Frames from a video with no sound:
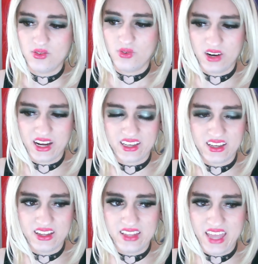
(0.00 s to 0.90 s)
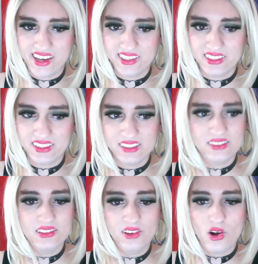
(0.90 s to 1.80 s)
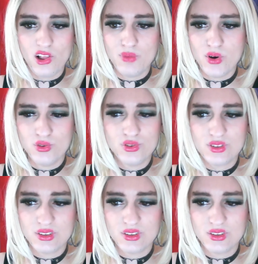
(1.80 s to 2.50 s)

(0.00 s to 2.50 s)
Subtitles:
or like an alien almost.